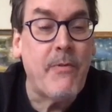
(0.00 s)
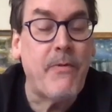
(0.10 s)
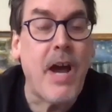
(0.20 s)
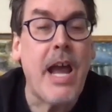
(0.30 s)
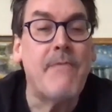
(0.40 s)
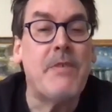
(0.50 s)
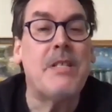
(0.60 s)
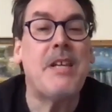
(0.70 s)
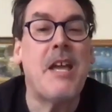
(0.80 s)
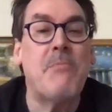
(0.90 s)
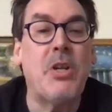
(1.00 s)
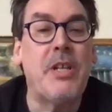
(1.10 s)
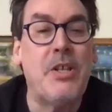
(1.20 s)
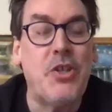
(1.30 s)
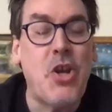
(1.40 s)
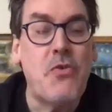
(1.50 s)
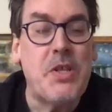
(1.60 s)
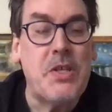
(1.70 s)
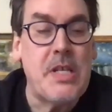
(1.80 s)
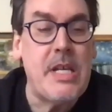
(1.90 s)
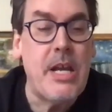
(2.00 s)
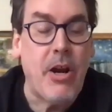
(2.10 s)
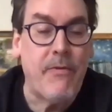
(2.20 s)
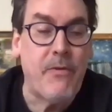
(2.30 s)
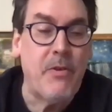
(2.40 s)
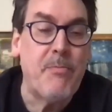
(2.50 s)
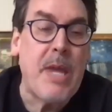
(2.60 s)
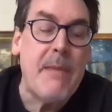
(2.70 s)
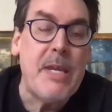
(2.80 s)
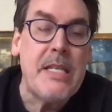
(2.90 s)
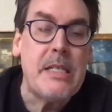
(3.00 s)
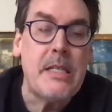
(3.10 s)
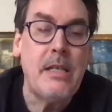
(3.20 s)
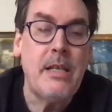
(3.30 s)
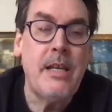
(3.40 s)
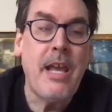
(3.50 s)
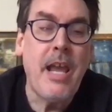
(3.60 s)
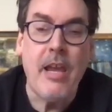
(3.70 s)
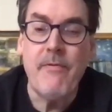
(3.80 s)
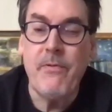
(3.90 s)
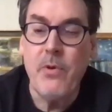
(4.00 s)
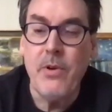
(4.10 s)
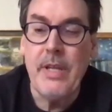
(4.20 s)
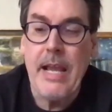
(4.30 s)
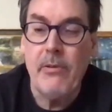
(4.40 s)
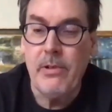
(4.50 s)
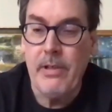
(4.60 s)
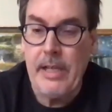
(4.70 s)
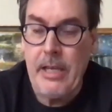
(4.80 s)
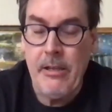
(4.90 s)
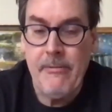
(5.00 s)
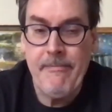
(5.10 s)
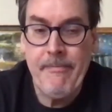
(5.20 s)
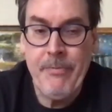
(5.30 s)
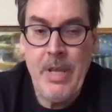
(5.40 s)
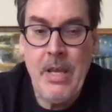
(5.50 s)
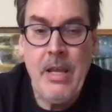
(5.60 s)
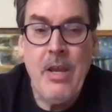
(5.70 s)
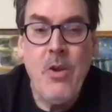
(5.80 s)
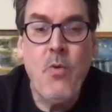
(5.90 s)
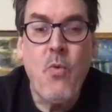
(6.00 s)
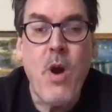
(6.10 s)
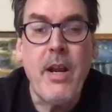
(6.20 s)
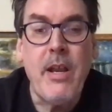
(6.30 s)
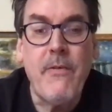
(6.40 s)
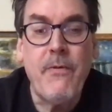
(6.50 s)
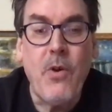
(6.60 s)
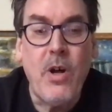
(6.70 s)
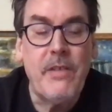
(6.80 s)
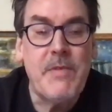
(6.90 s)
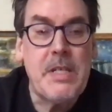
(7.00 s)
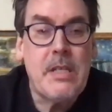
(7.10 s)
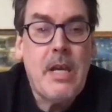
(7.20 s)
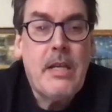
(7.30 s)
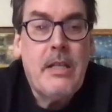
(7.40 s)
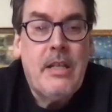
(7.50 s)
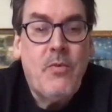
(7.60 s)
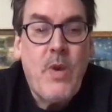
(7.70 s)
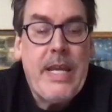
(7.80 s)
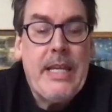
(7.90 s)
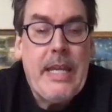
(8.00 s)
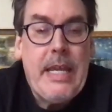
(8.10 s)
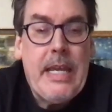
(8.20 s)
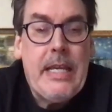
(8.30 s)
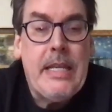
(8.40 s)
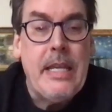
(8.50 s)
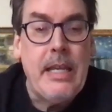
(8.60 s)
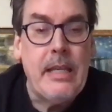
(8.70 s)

5 to 10 million doses a year for babies and for the elderly. What if all of a sudden we need